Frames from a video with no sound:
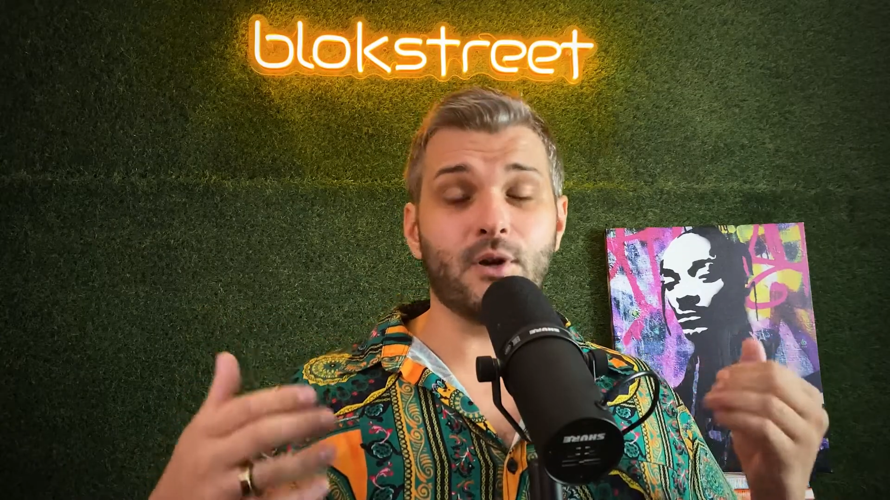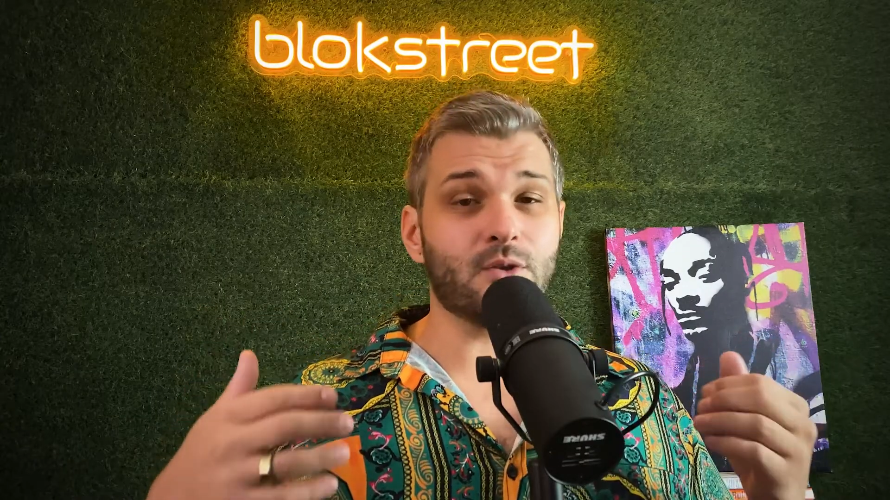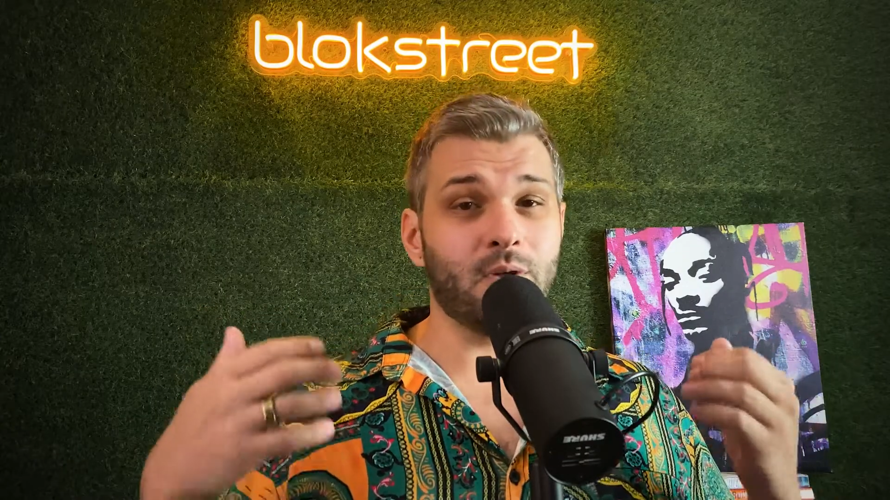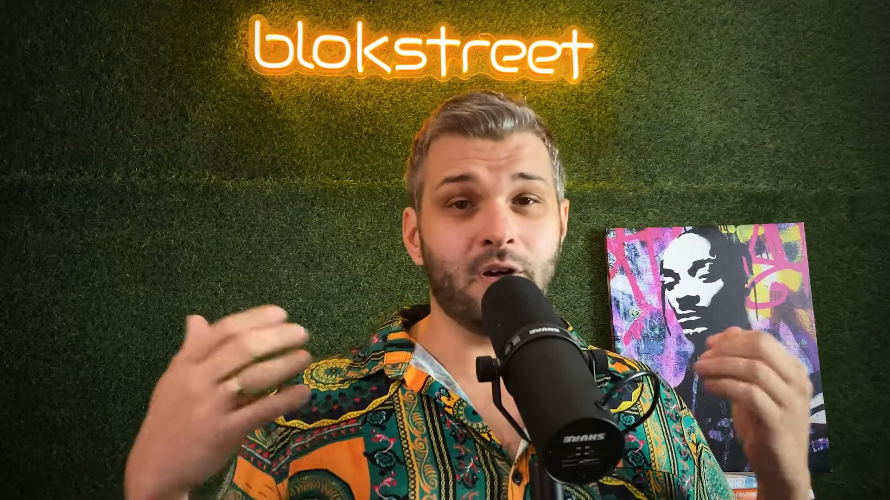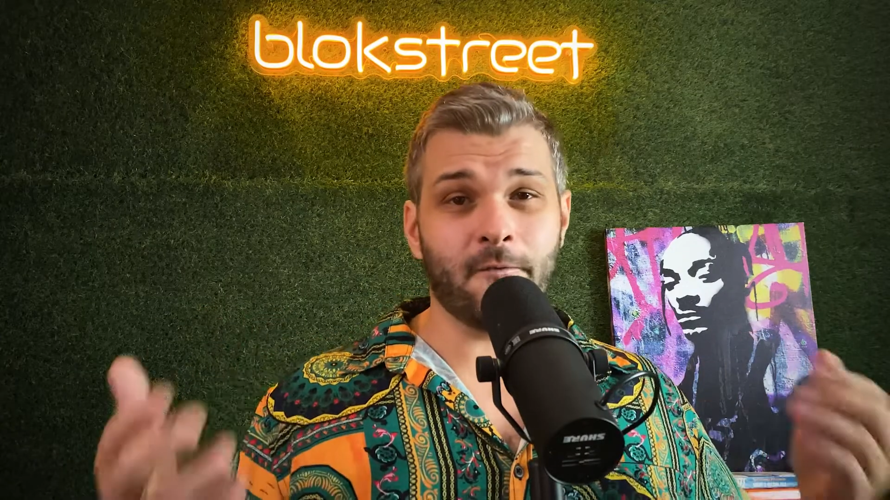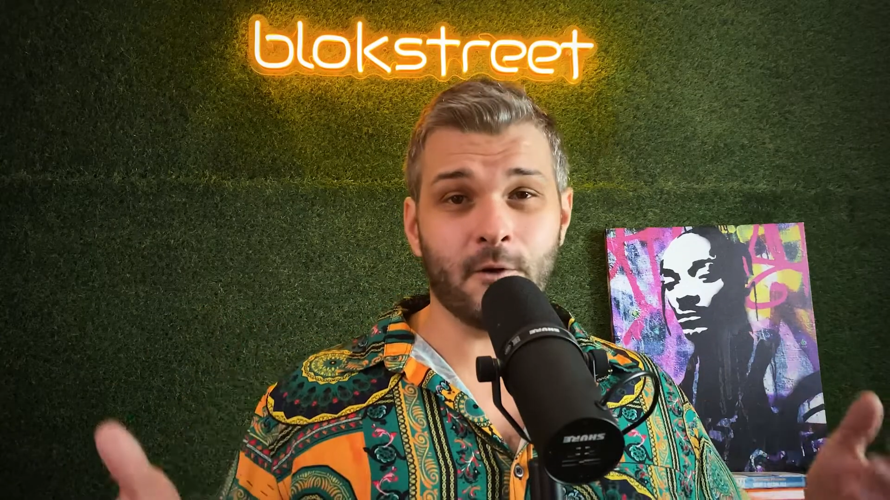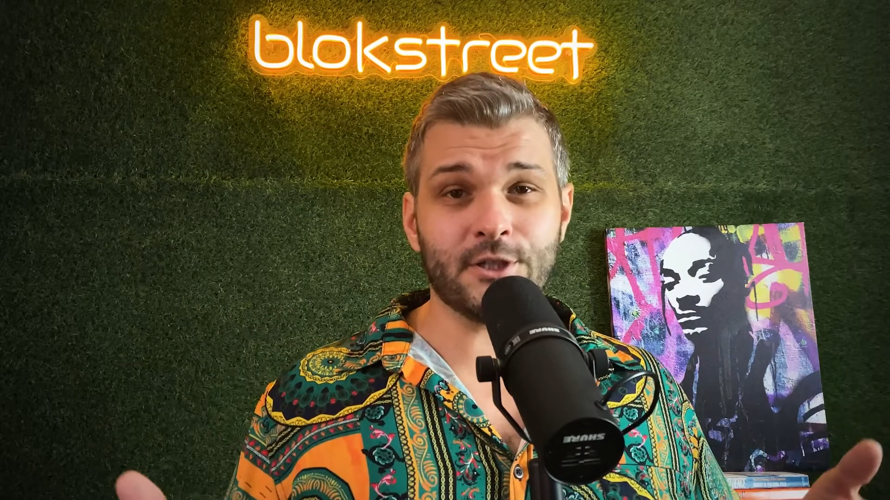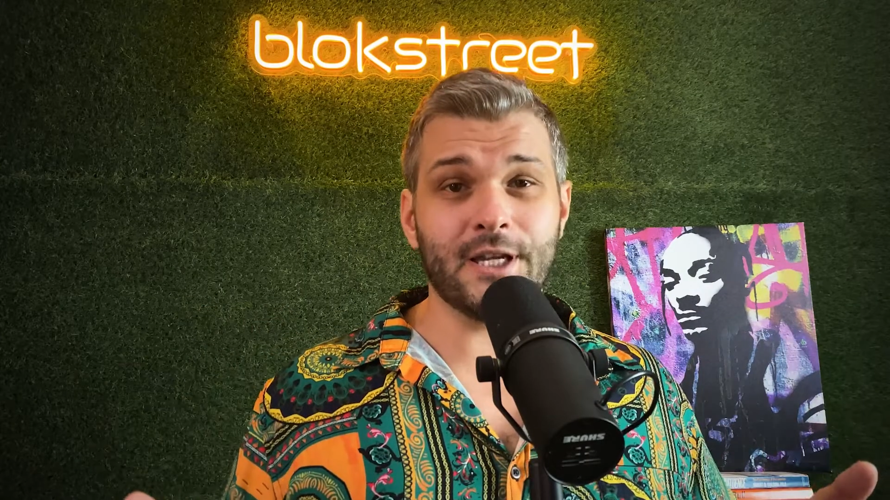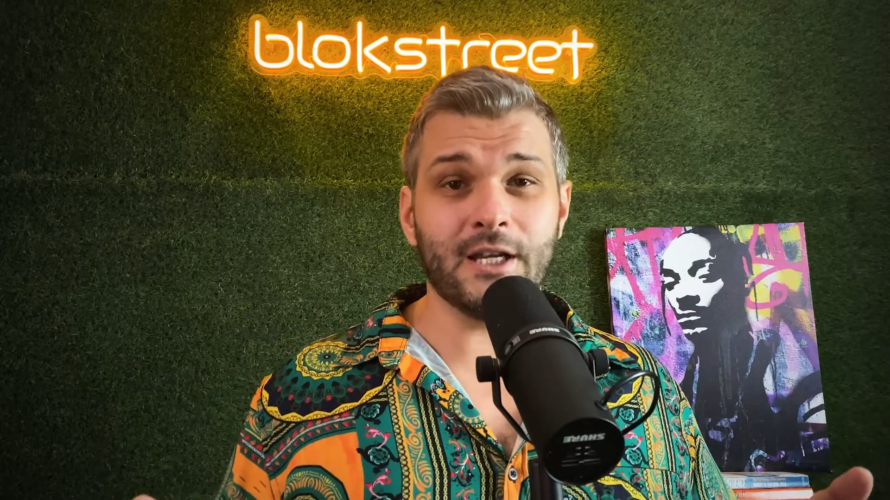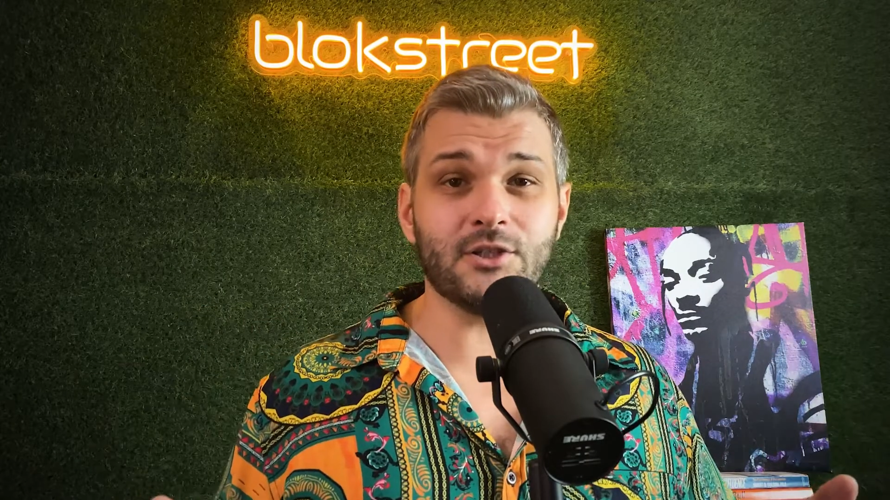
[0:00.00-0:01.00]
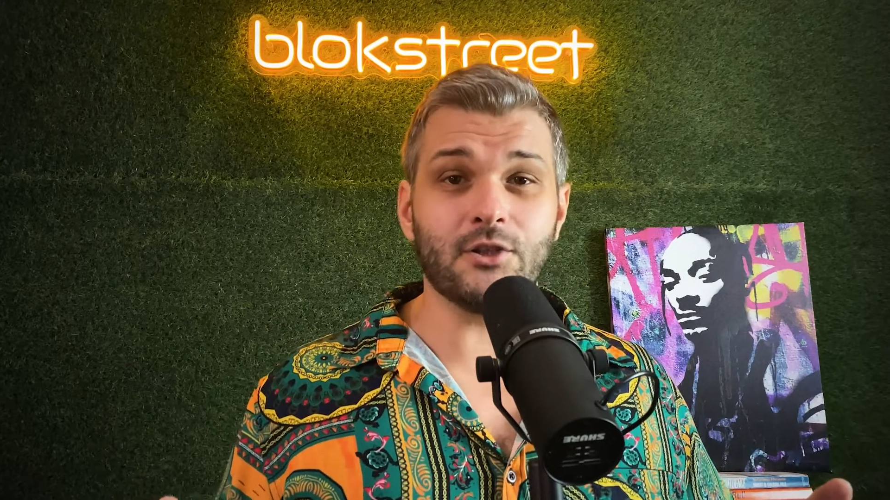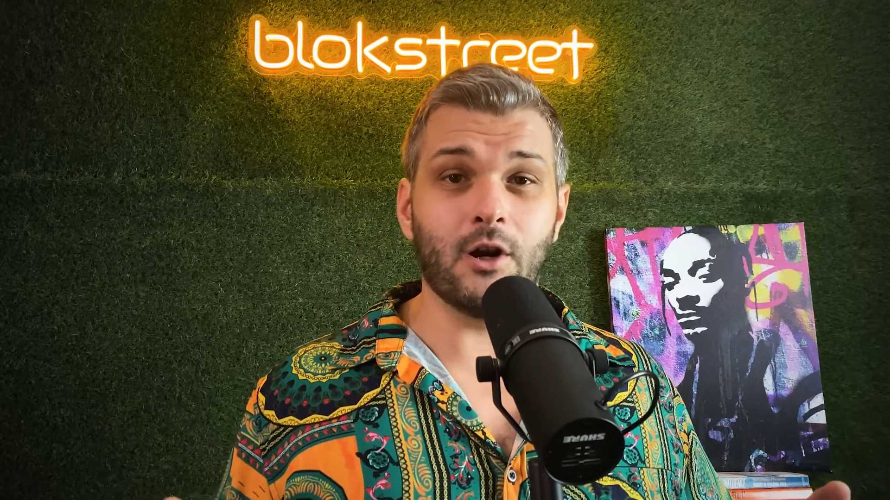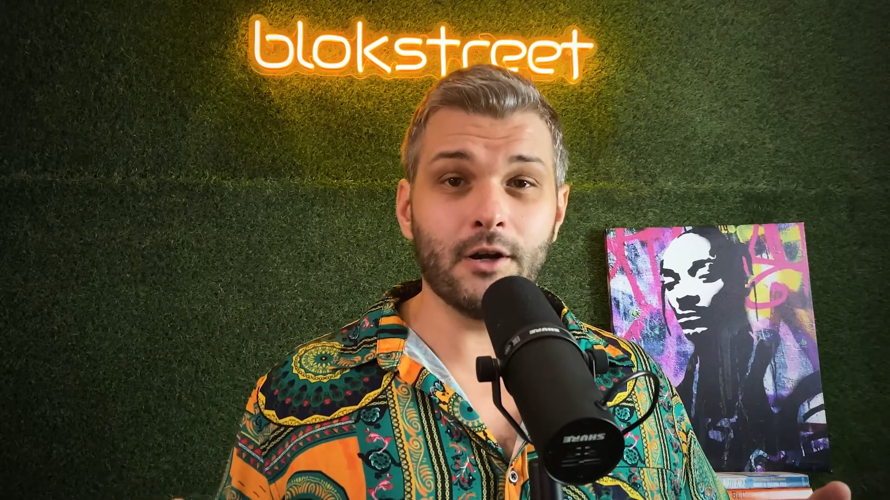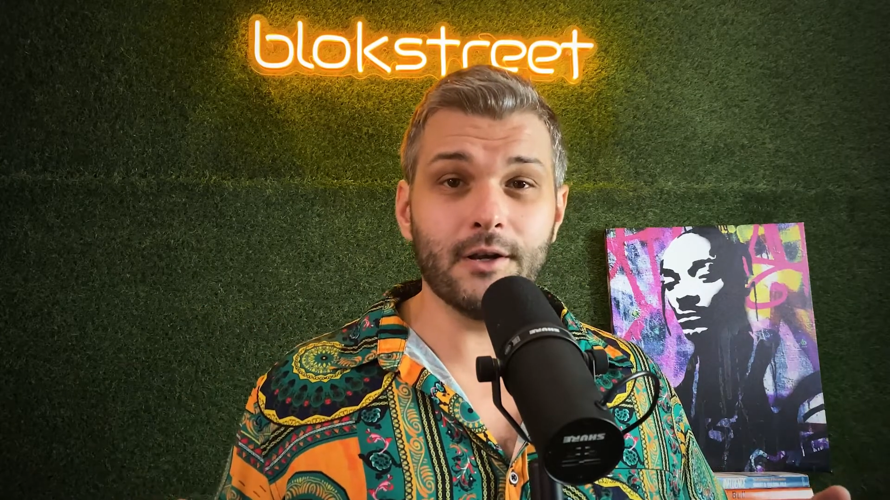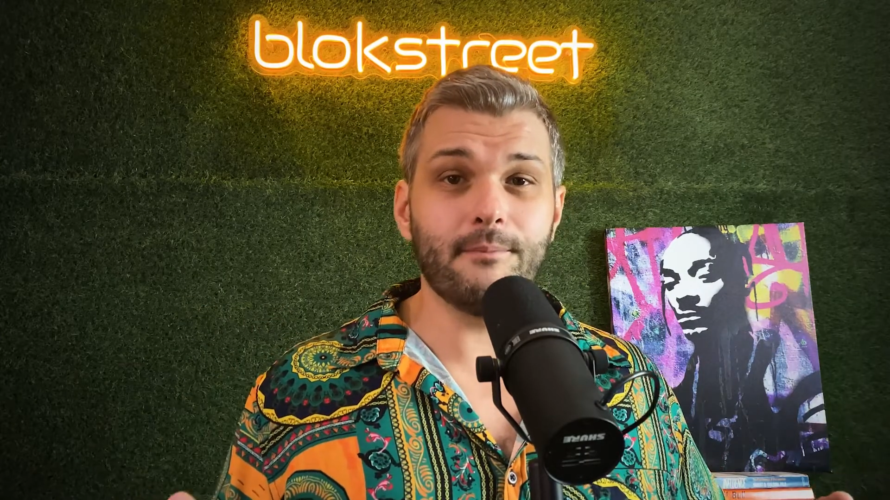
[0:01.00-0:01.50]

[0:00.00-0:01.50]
when you're first getting started.